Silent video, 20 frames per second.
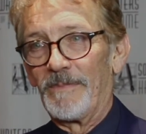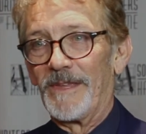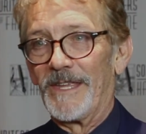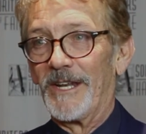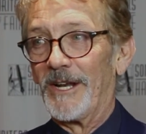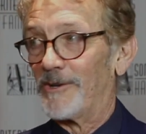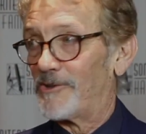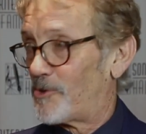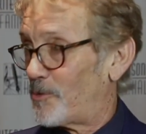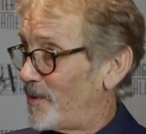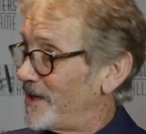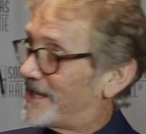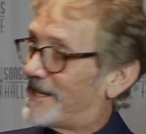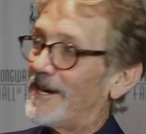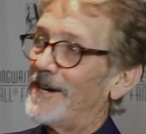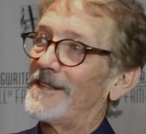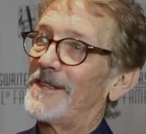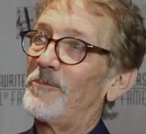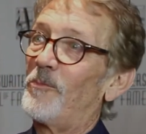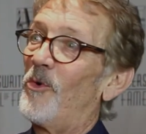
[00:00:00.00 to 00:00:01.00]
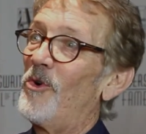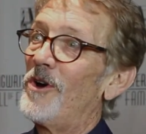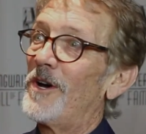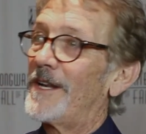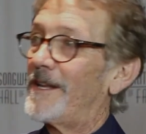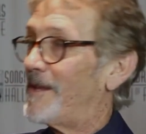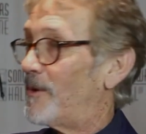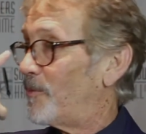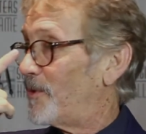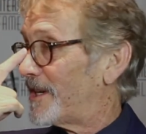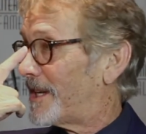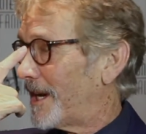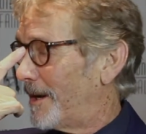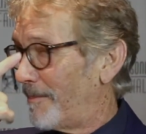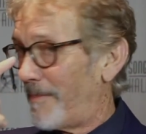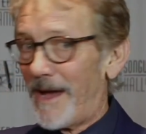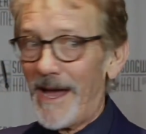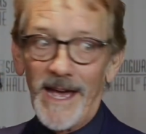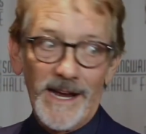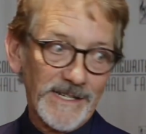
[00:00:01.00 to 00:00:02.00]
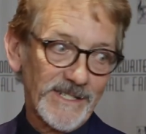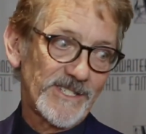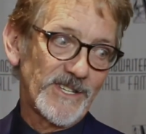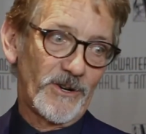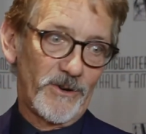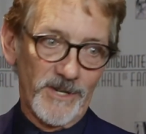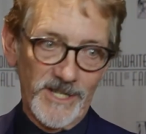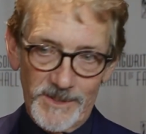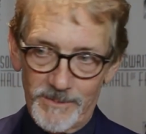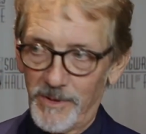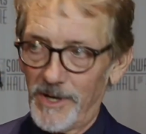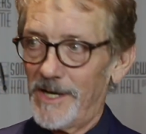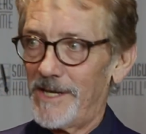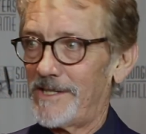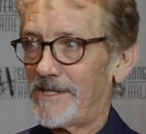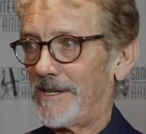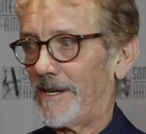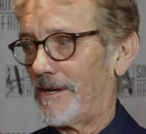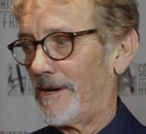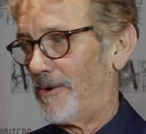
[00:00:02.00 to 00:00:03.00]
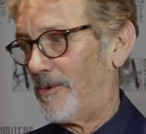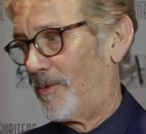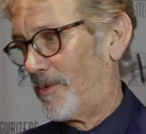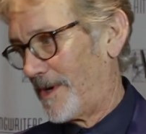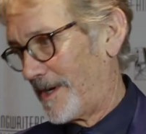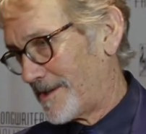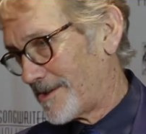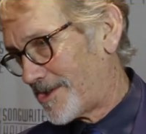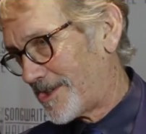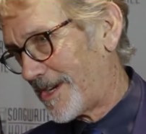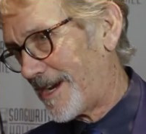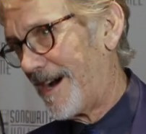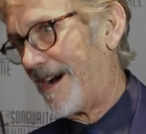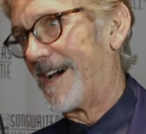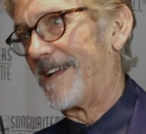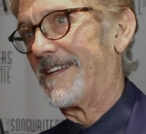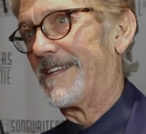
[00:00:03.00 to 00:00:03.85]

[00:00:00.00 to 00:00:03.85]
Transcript: You know, so we'd cut one and then we'd come back and sit on his bus and I'd go, what else you got?